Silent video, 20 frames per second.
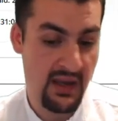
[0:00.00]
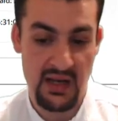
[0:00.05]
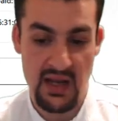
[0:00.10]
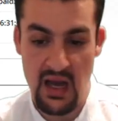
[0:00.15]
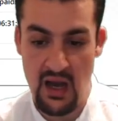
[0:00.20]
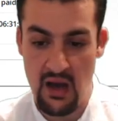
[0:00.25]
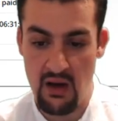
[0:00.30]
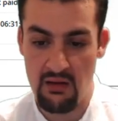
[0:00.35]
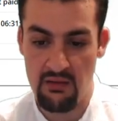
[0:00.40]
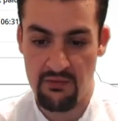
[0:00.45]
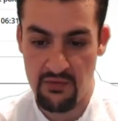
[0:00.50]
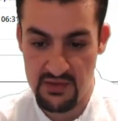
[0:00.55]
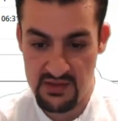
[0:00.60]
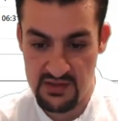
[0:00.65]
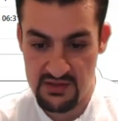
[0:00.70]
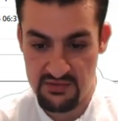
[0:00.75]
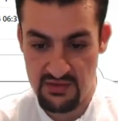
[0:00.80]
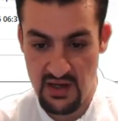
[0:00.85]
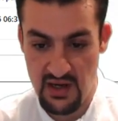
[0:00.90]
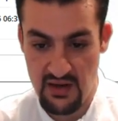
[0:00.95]
paid out
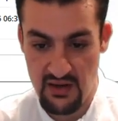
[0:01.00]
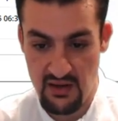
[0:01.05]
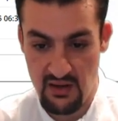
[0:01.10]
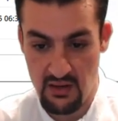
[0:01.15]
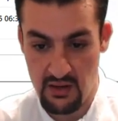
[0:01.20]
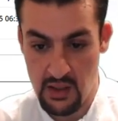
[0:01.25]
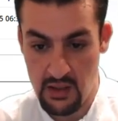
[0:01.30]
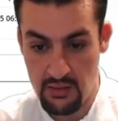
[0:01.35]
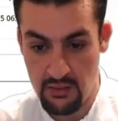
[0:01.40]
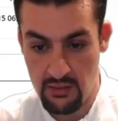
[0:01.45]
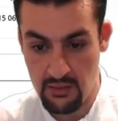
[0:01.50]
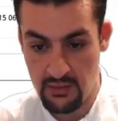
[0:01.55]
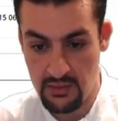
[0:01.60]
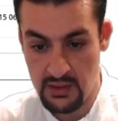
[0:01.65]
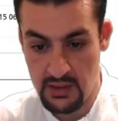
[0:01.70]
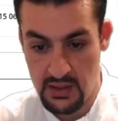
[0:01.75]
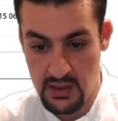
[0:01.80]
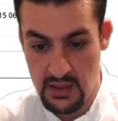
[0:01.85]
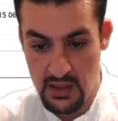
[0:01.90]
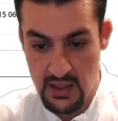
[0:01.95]
for this $300
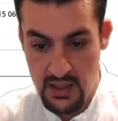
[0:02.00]
loan,